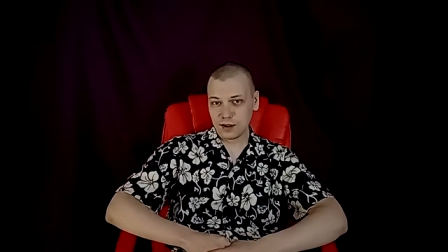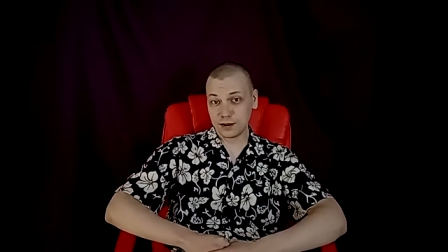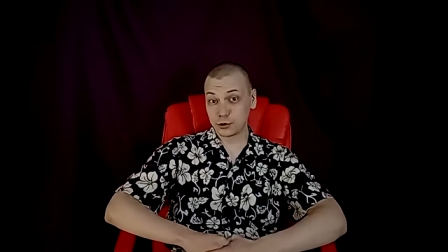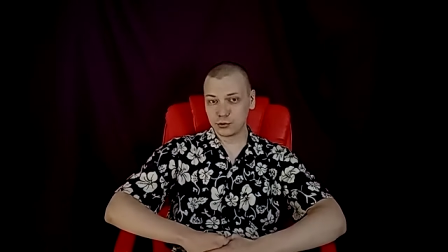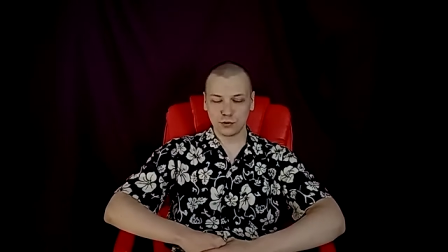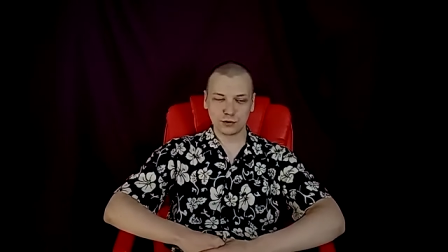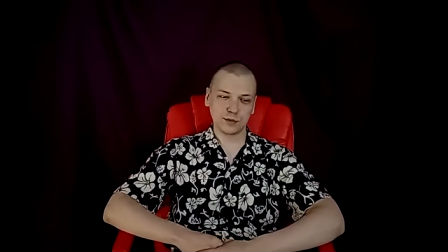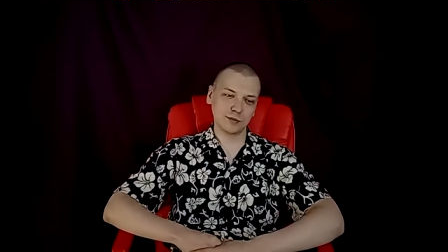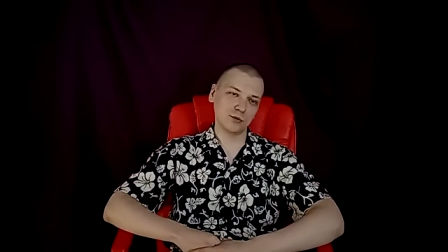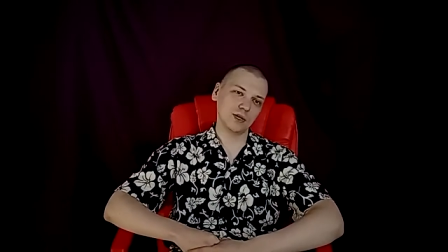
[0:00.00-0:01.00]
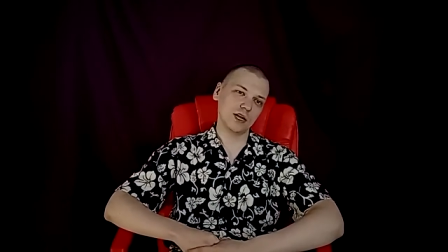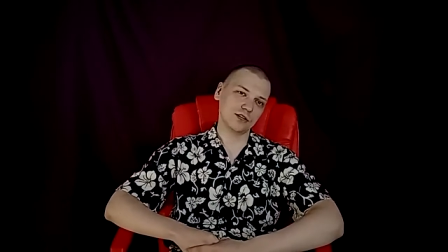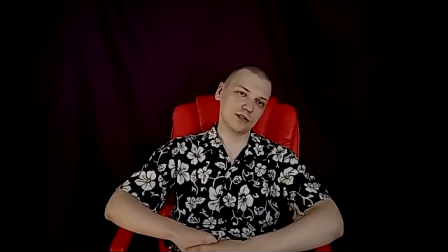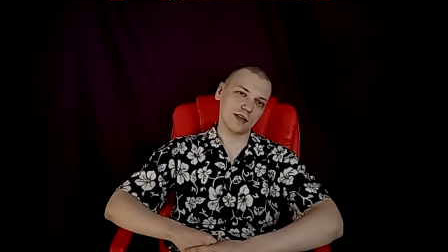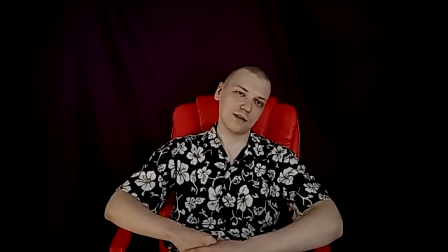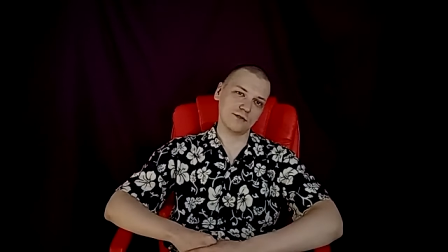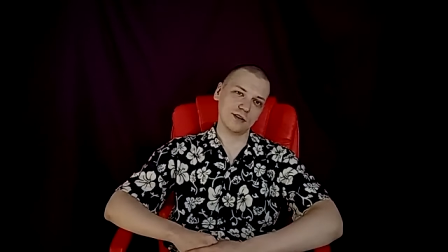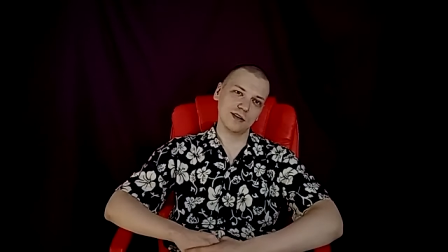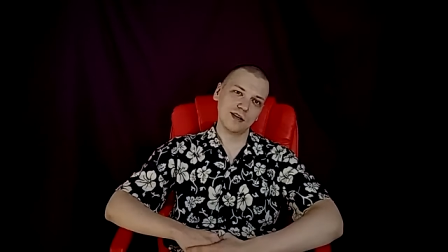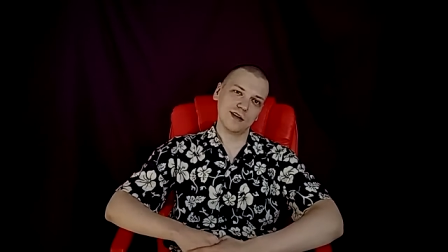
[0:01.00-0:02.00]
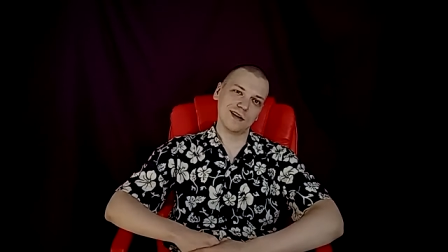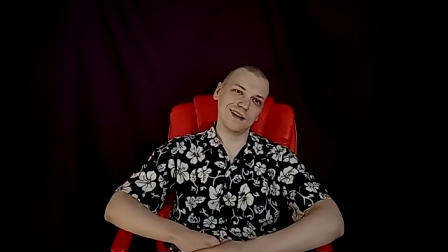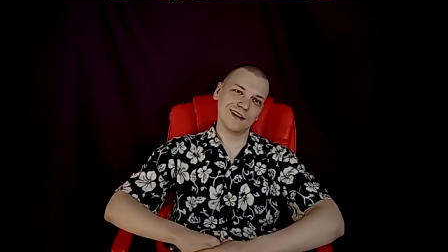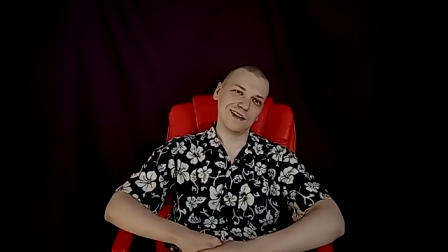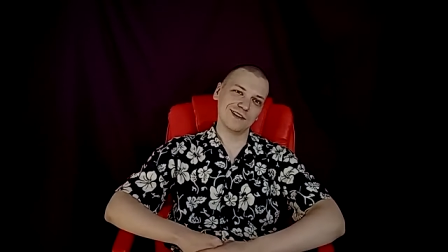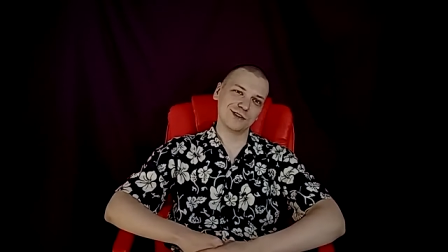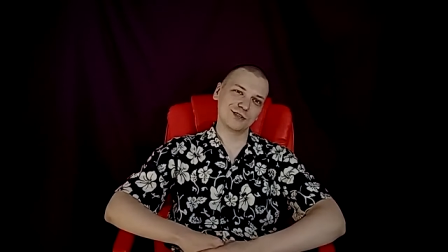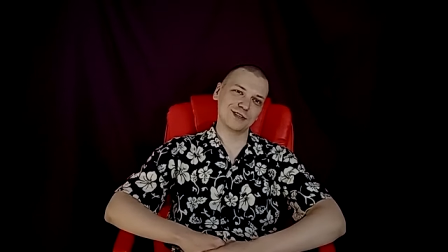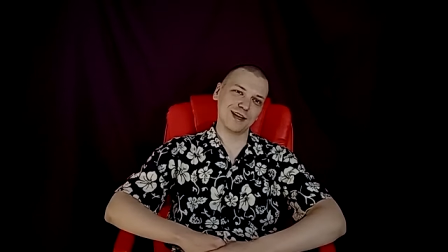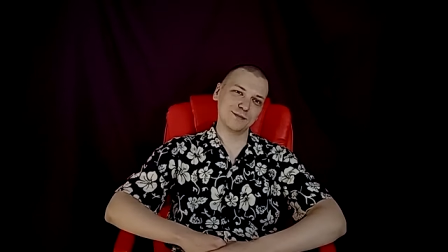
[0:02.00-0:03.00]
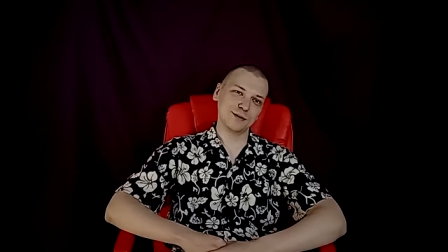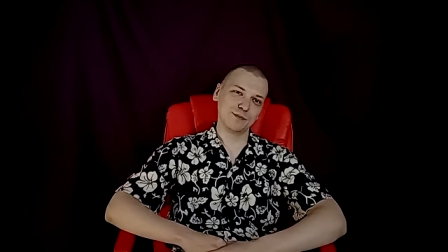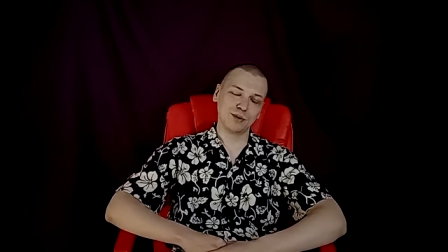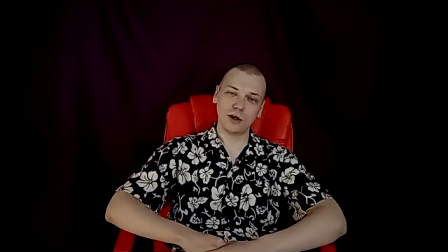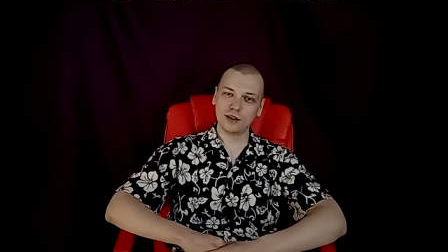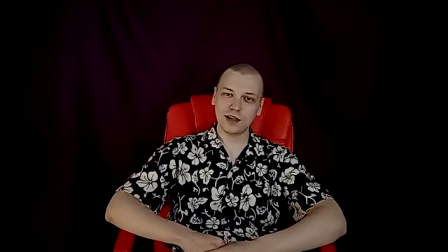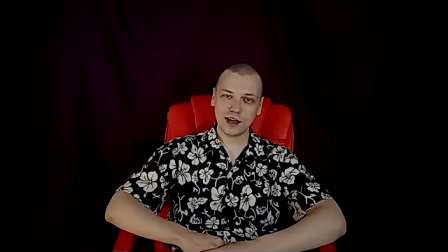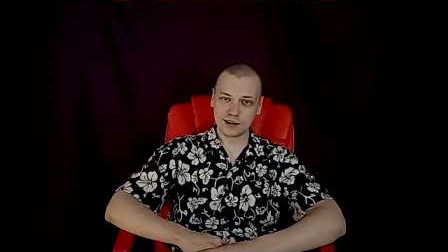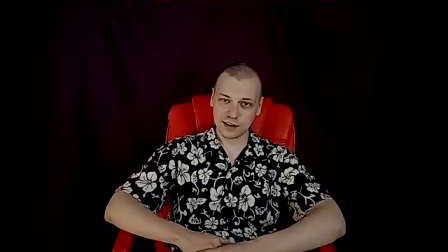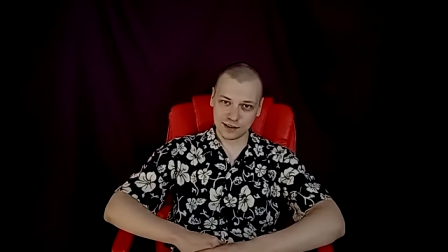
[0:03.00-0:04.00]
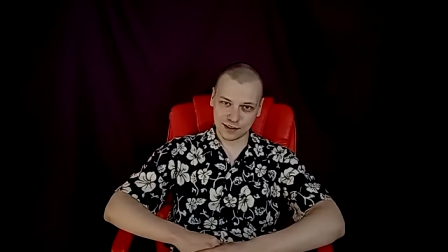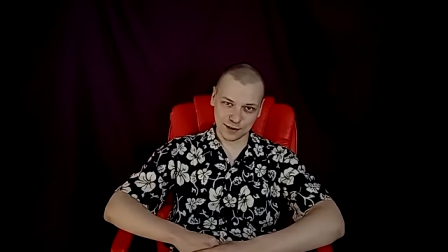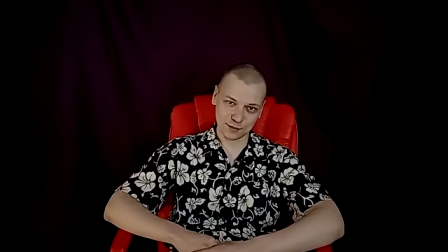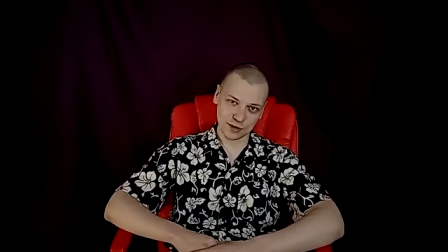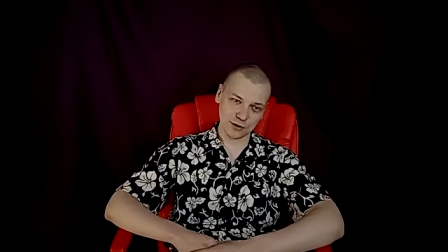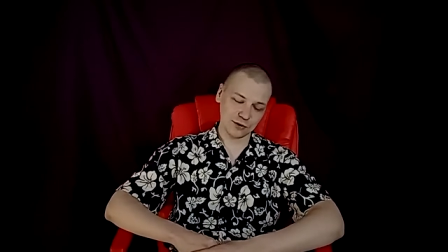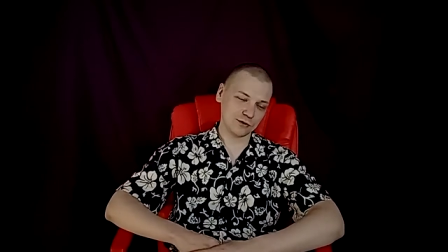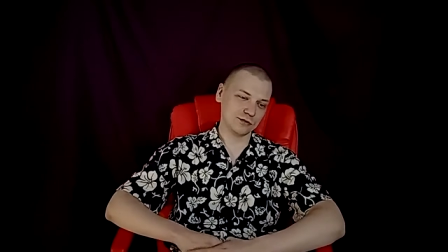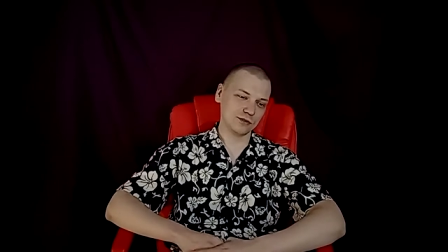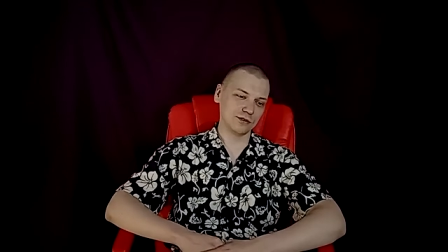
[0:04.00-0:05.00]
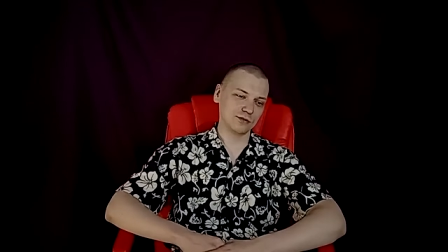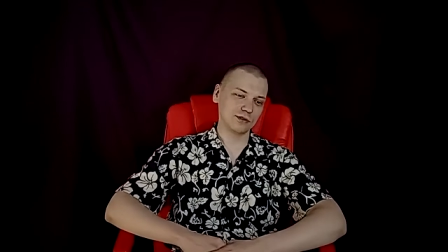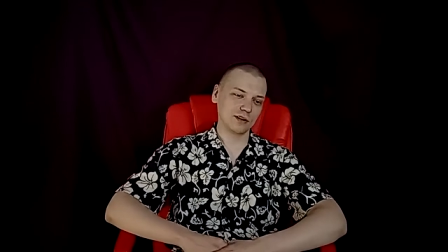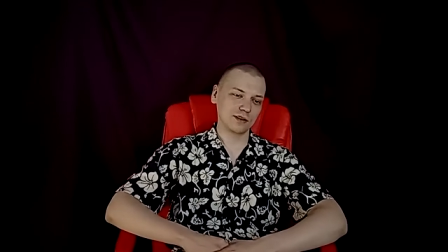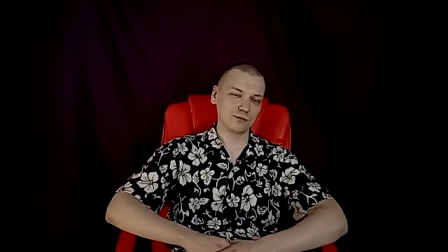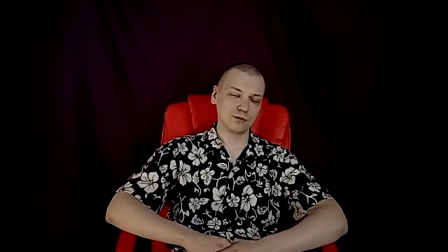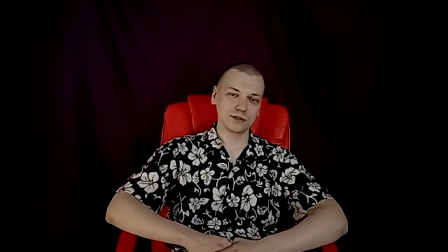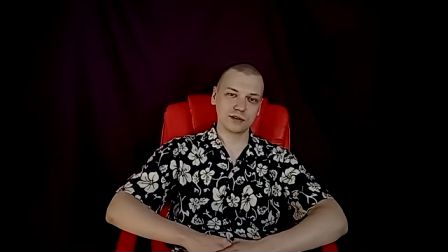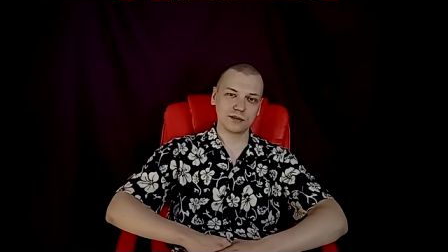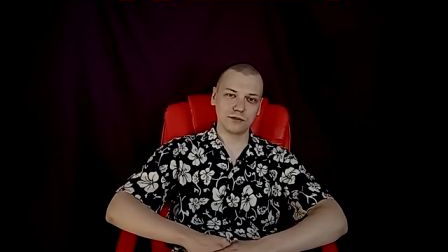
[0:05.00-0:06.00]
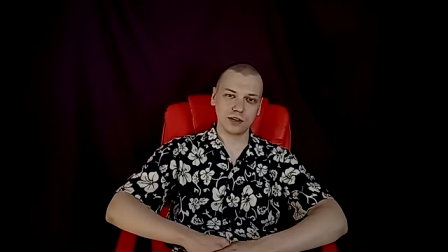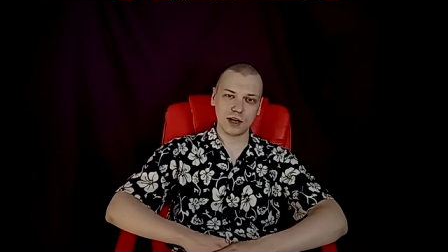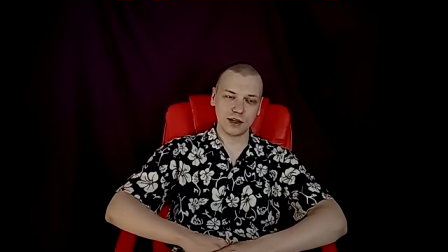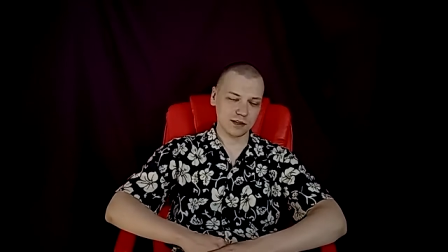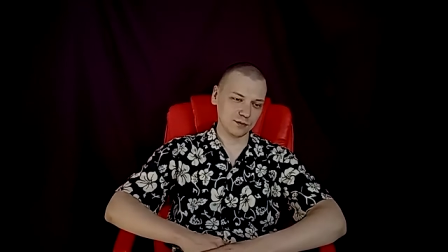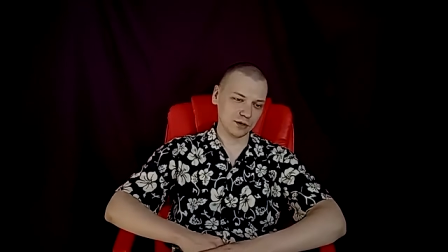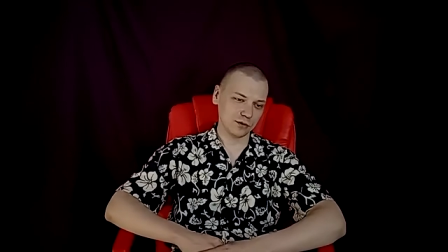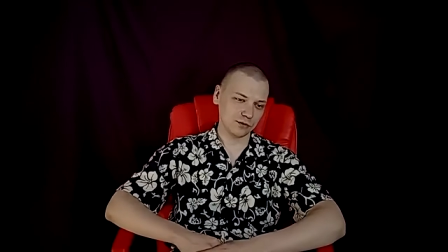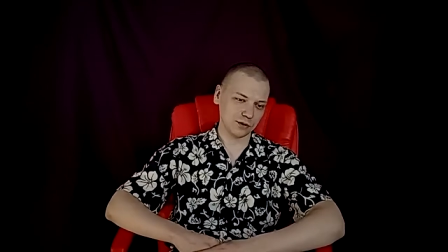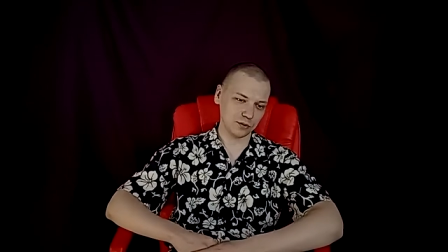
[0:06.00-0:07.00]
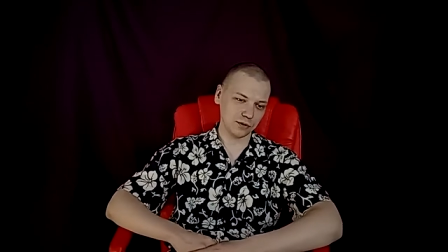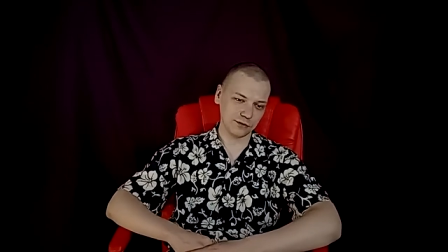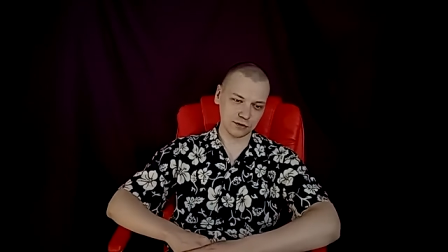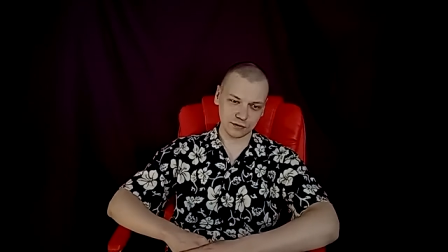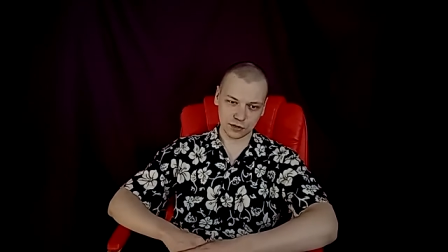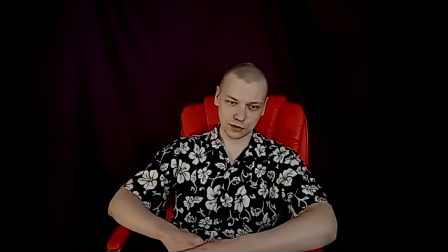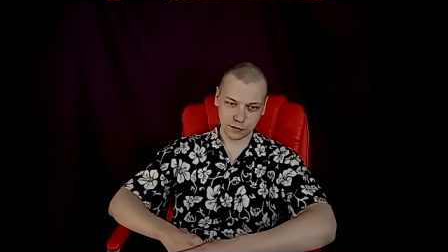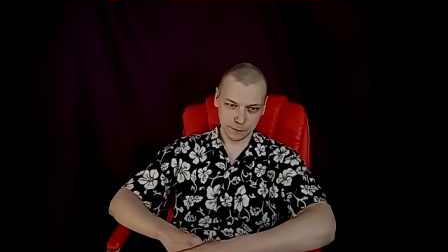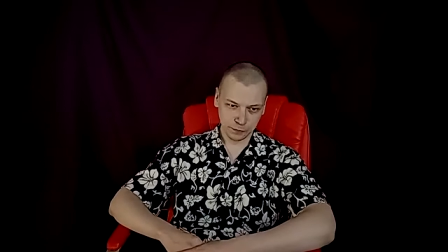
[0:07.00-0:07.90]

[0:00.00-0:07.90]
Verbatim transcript: Like, who knows? Maybe we'll actually have a, uh, this time a ball lightning cameo, you know, like it was a fly cameo in the previous video.